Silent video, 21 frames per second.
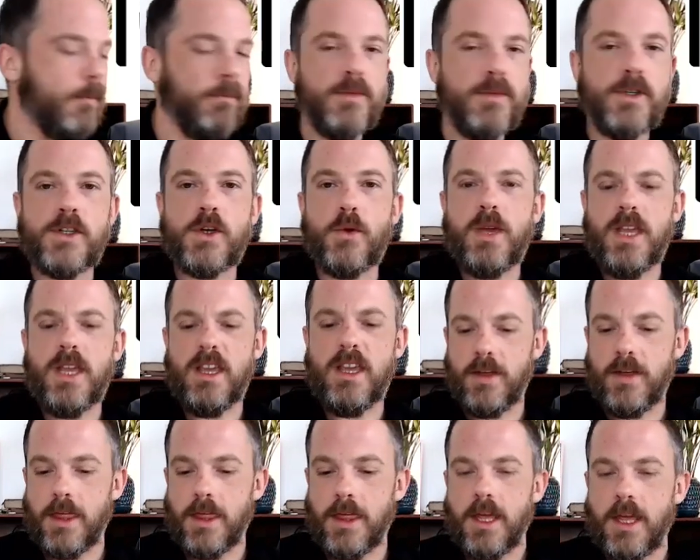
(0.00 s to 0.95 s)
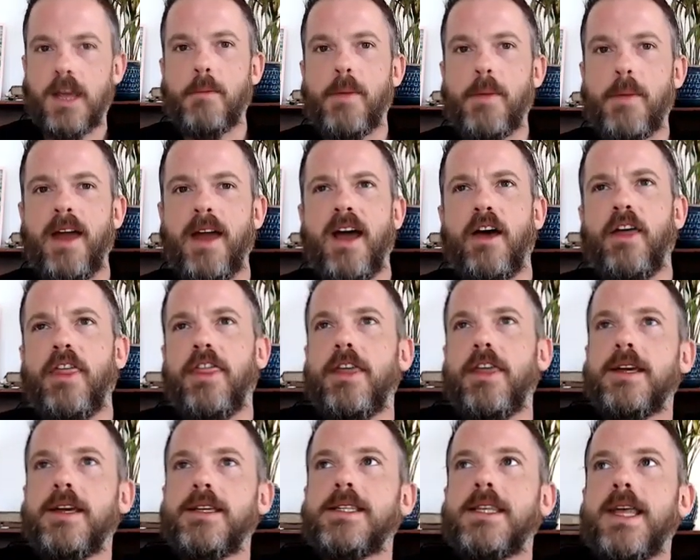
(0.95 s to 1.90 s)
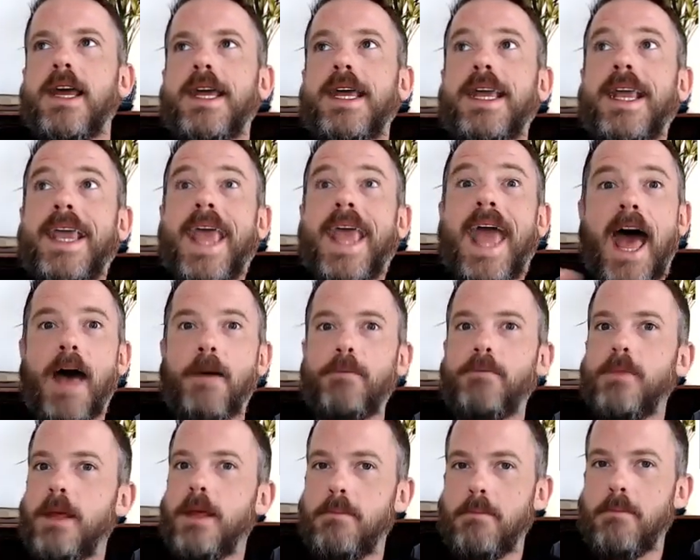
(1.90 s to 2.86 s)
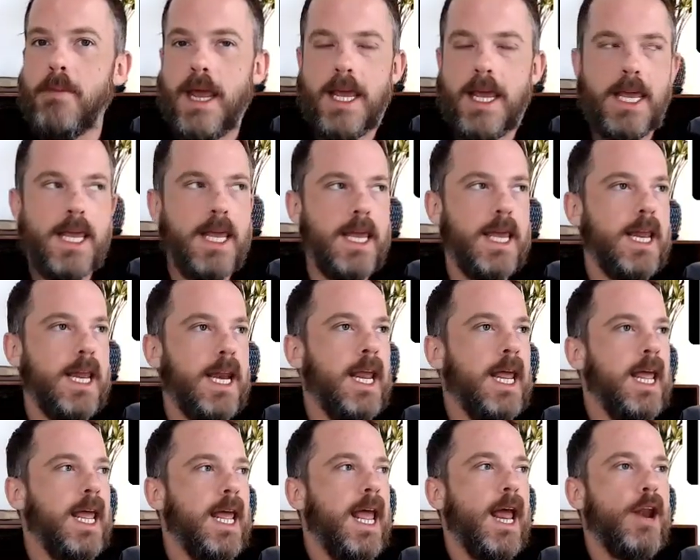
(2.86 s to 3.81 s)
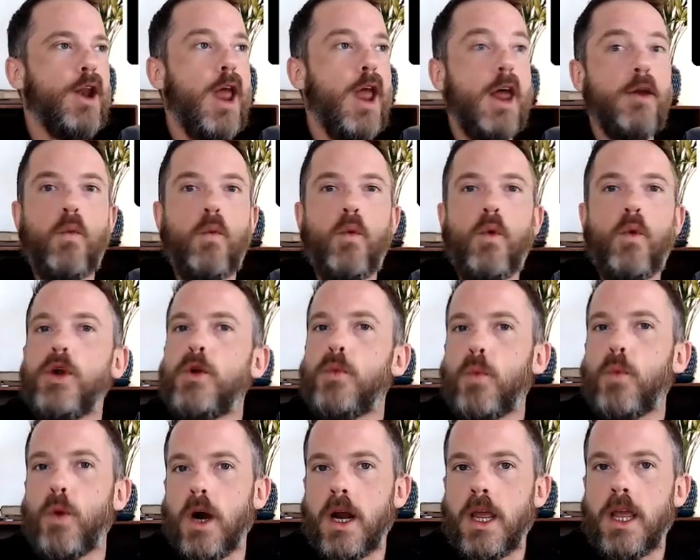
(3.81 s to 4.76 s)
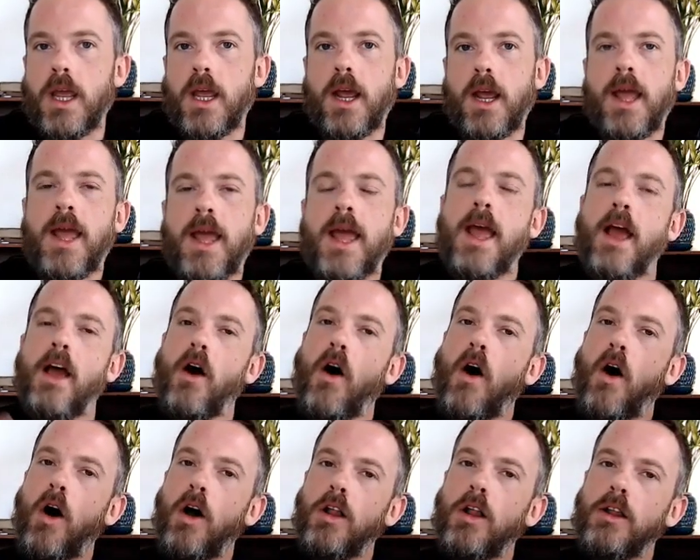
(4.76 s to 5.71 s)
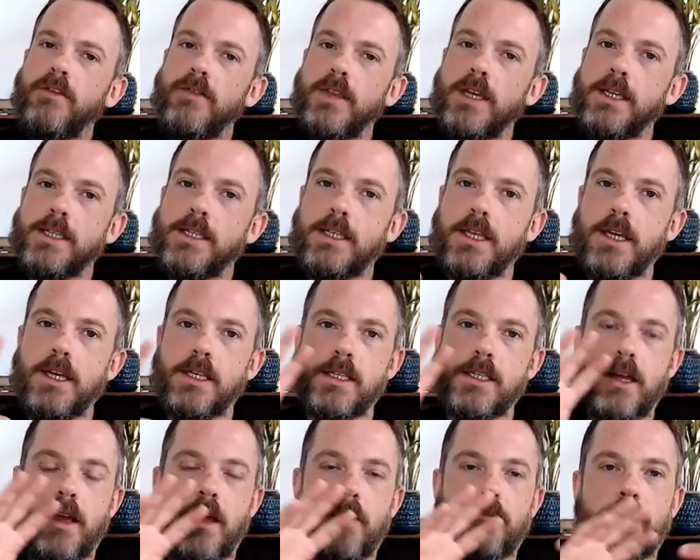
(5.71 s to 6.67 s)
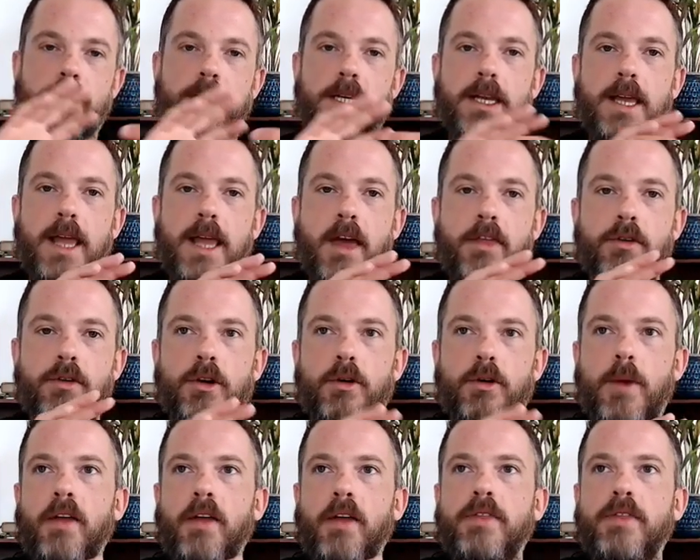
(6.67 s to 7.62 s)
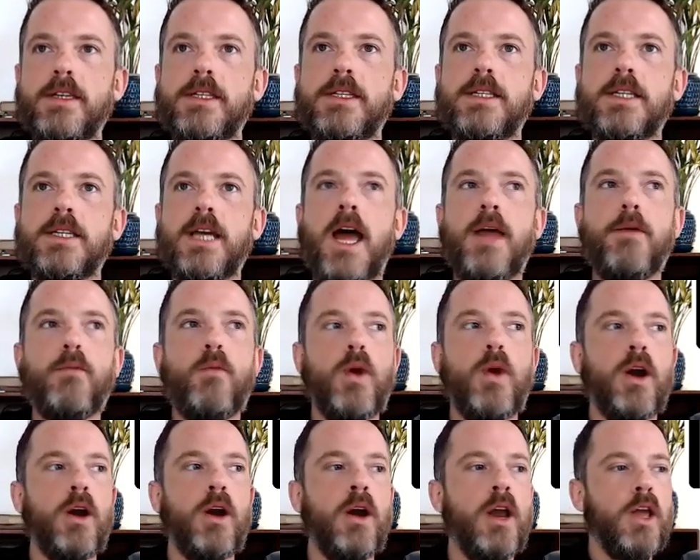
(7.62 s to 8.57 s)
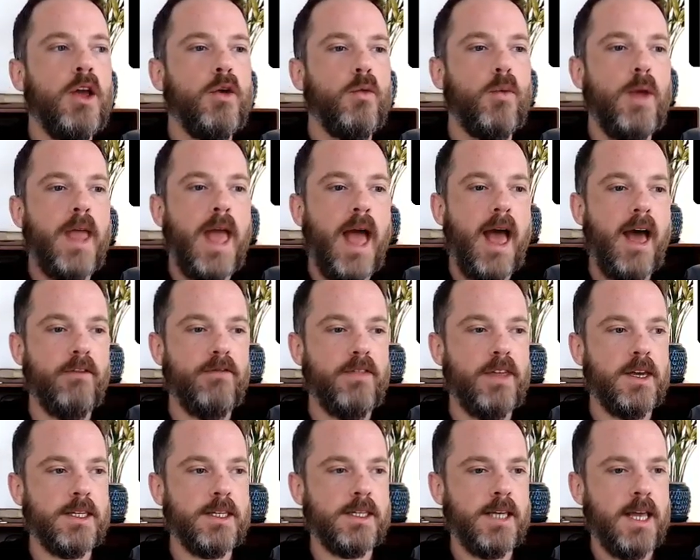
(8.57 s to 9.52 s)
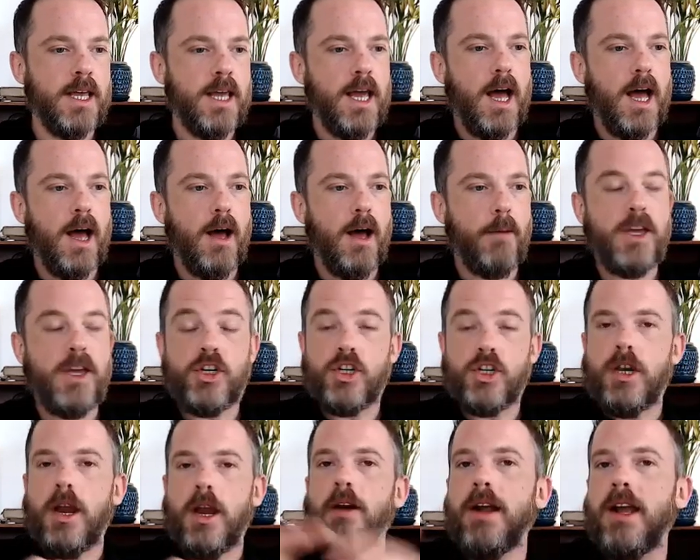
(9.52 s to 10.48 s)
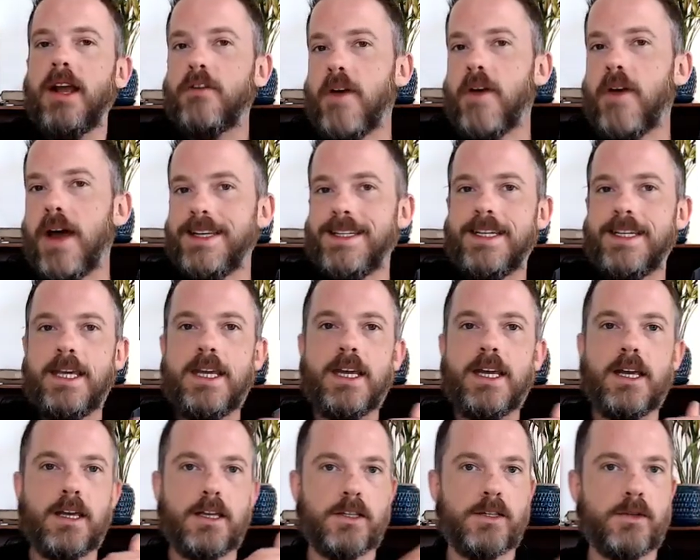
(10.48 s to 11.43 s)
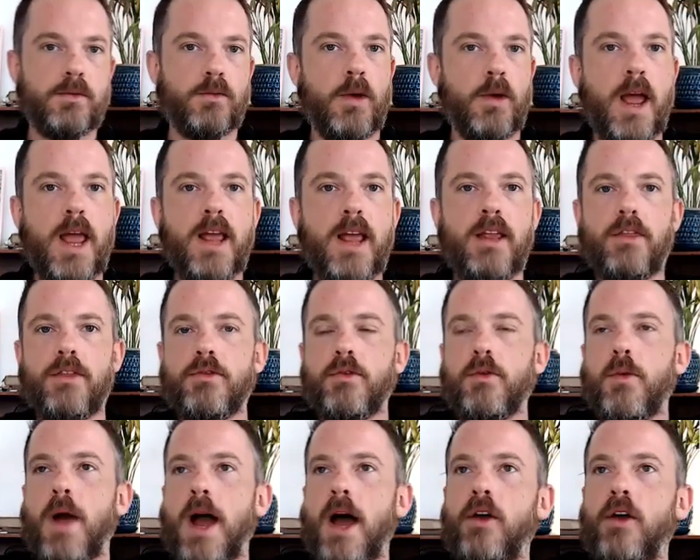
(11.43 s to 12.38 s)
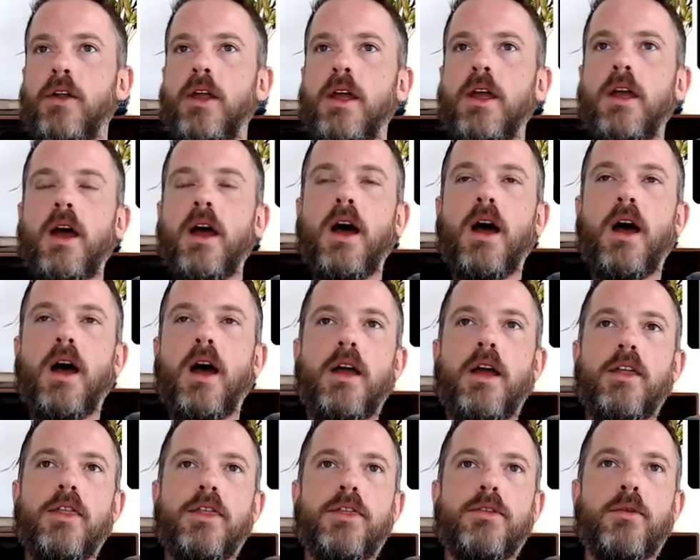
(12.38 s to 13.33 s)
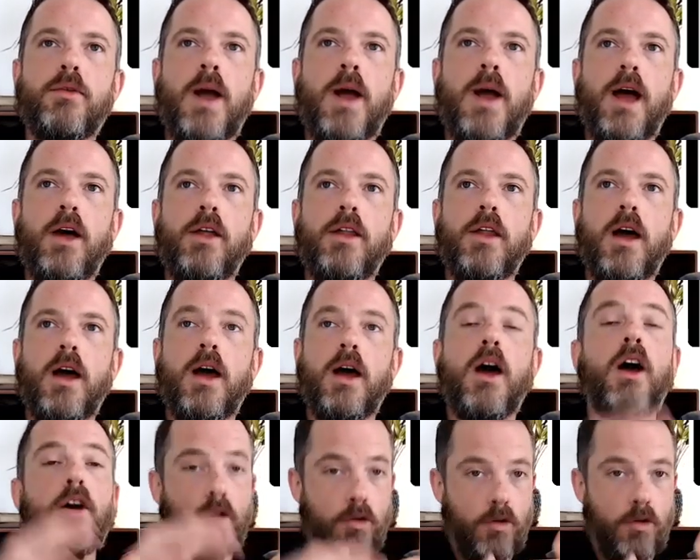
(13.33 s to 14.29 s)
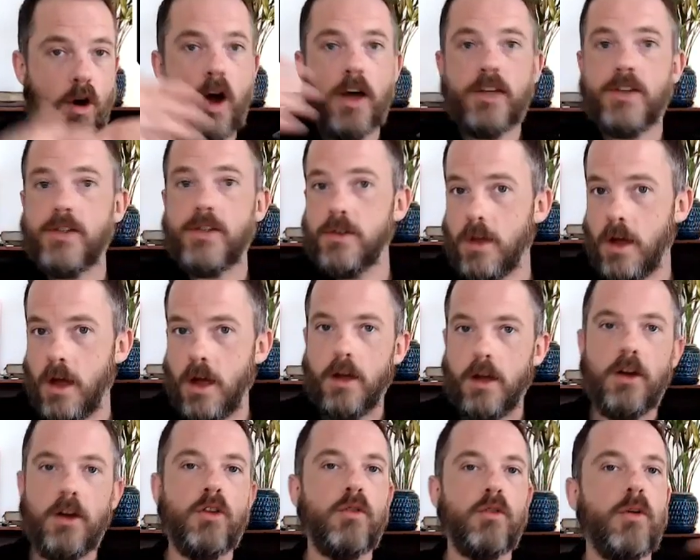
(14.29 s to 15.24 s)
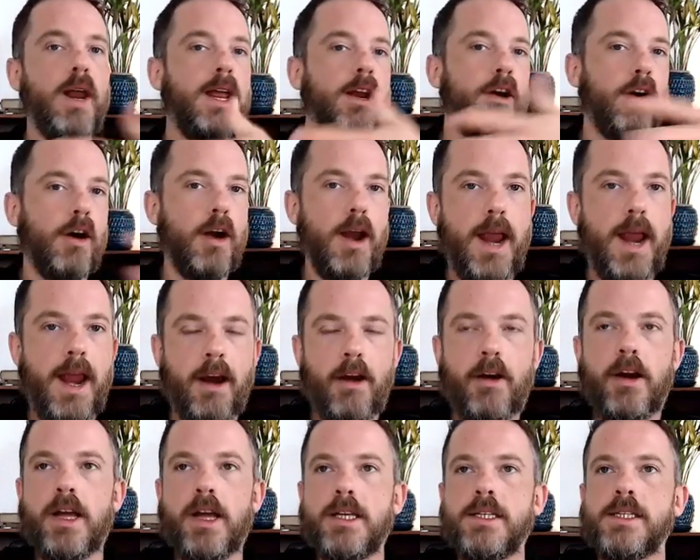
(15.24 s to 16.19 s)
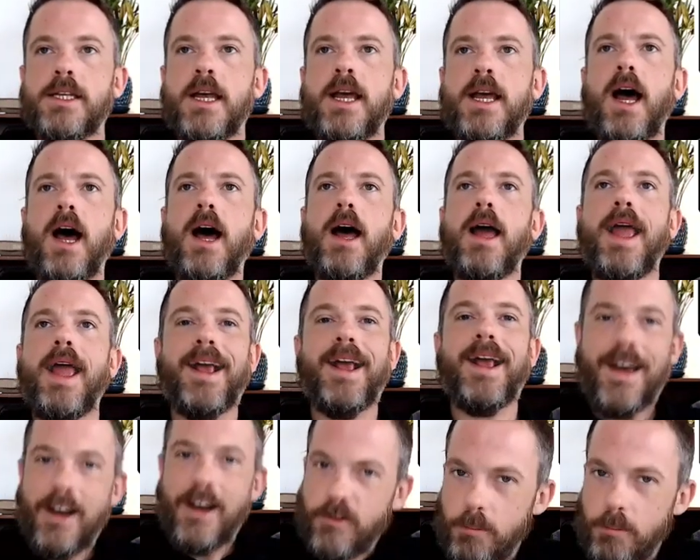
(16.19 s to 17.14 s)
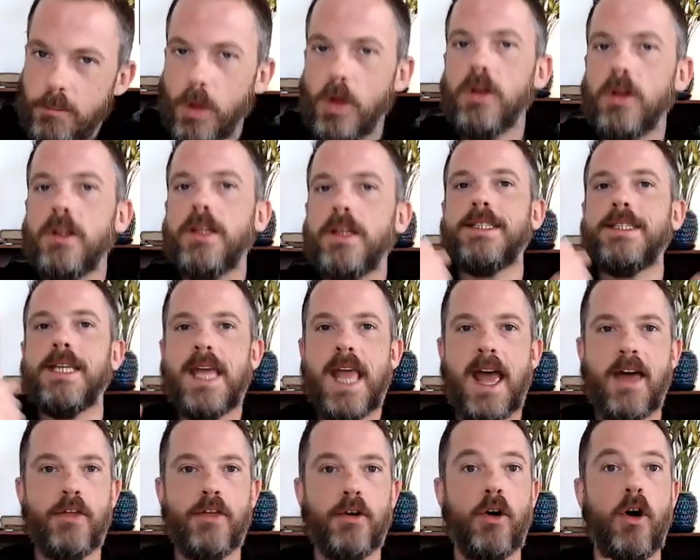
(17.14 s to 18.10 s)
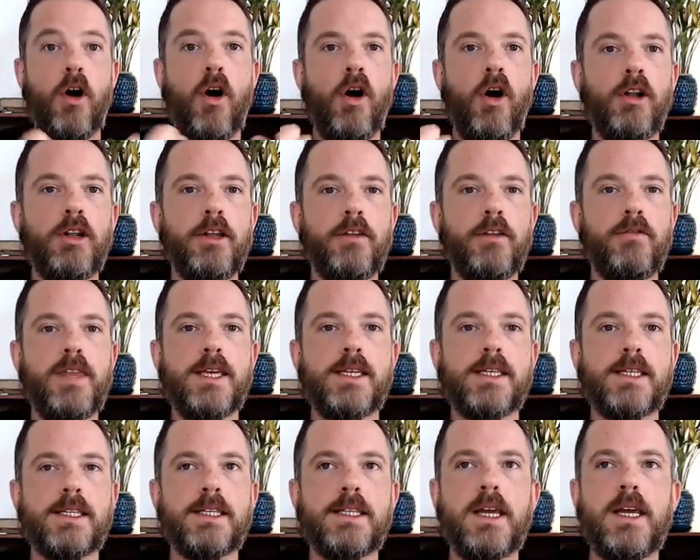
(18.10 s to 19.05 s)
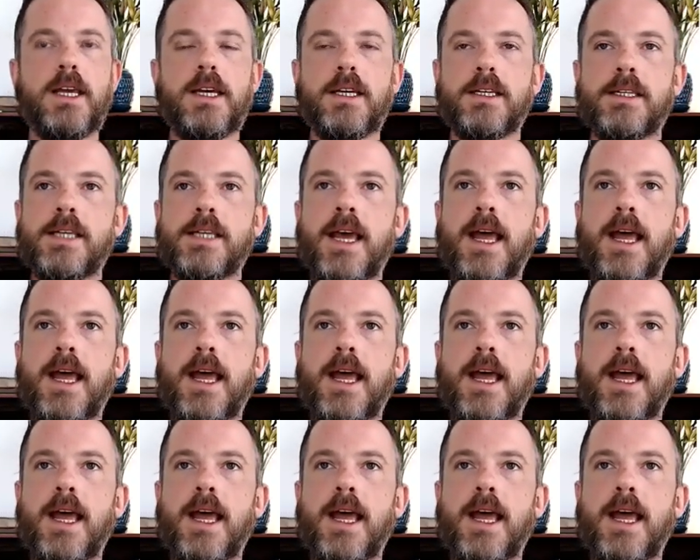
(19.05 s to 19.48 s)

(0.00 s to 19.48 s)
So even think about how things like cabinet making and woodworking, all of these things come together around this time where we have this sharing of ideas, right, throughout across greater areas, and kind of pulling together all of these things.